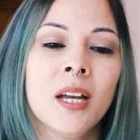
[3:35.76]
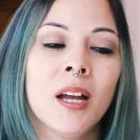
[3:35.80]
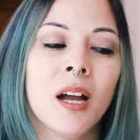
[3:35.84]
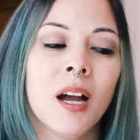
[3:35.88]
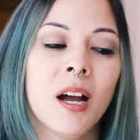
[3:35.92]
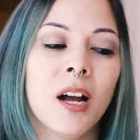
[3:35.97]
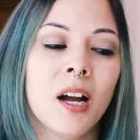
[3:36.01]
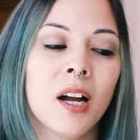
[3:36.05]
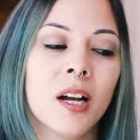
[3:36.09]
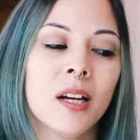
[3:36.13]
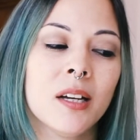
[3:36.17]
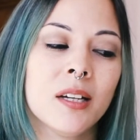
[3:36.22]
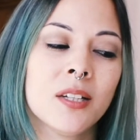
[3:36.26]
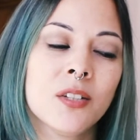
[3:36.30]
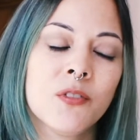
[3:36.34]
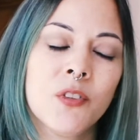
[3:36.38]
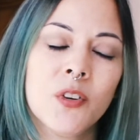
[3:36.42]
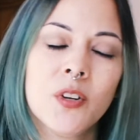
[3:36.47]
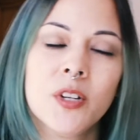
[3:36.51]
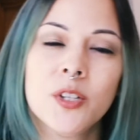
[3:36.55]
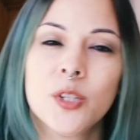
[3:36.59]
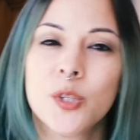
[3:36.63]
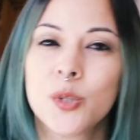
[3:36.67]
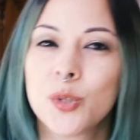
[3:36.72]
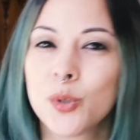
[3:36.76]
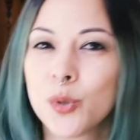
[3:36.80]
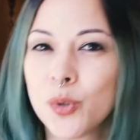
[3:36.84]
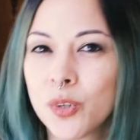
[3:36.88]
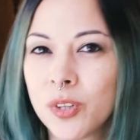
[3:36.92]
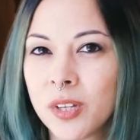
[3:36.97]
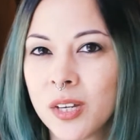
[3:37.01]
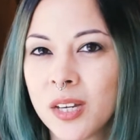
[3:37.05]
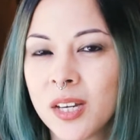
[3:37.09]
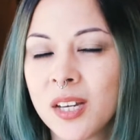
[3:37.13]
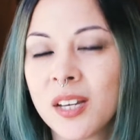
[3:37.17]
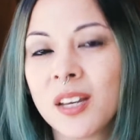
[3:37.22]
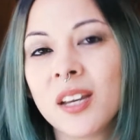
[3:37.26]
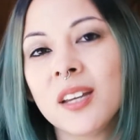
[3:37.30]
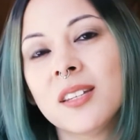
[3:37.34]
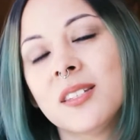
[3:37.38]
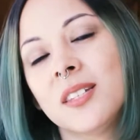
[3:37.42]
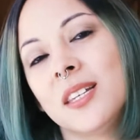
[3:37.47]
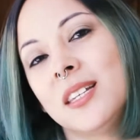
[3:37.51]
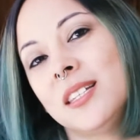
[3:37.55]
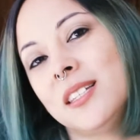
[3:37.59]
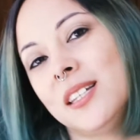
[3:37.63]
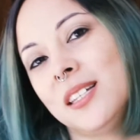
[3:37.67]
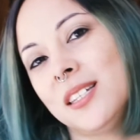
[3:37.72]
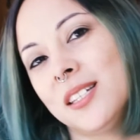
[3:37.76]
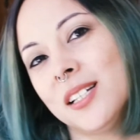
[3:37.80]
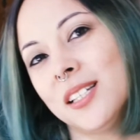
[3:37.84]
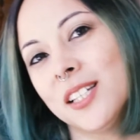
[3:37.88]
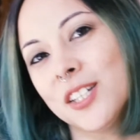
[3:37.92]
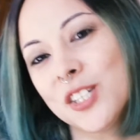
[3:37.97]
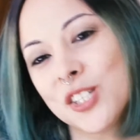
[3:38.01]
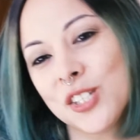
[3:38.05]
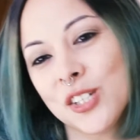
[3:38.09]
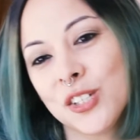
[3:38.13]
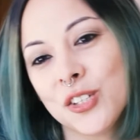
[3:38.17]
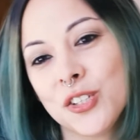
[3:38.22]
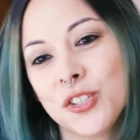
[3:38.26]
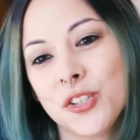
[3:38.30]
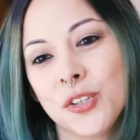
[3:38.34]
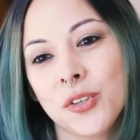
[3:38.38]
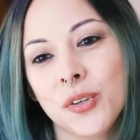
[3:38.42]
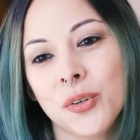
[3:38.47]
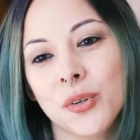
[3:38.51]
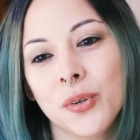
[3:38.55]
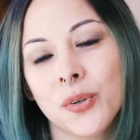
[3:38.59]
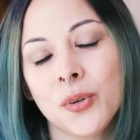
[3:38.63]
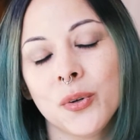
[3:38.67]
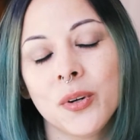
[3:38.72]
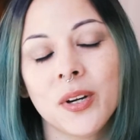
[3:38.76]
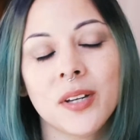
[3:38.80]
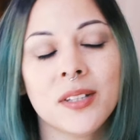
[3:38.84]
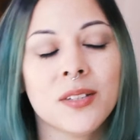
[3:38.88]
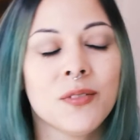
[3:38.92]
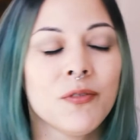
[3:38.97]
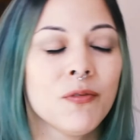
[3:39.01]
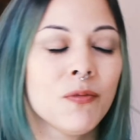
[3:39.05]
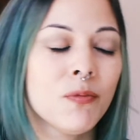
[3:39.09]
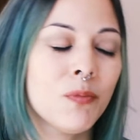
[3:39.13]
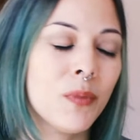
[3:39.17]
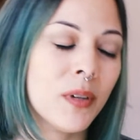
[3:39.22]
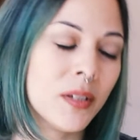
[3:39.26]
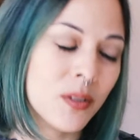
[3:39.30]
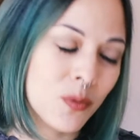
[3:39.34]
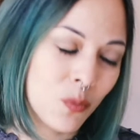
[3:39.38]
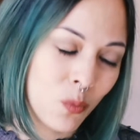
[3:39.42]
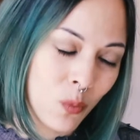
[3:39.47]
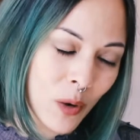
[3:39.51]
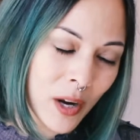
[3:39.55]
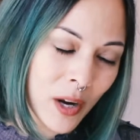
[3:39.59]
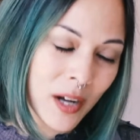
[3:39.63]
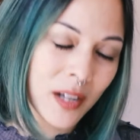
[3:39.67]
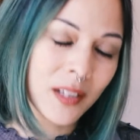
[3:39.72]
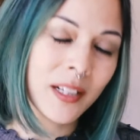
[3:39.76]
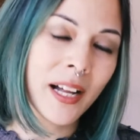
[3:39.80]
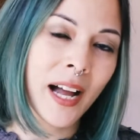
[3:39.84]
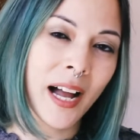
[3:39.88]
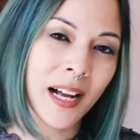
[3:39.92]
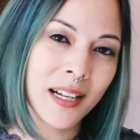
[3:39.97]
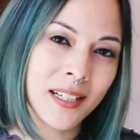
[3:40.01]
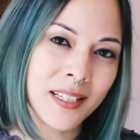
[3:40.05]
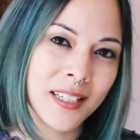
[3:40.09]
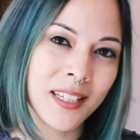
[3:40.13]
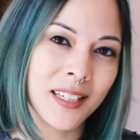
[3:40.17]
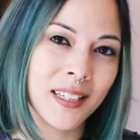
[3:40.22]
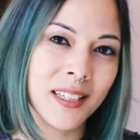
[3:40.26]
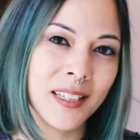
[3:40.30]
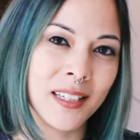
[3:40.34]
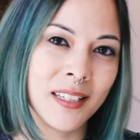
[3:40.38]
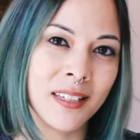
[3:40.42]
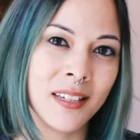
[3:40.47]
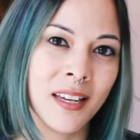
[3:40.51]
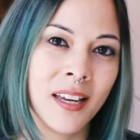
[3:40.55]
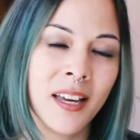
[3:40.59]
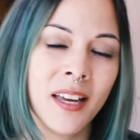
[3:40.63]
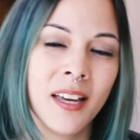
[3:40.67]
Uh, it's very soothing, it's easy to listen to, it's, it's well acted.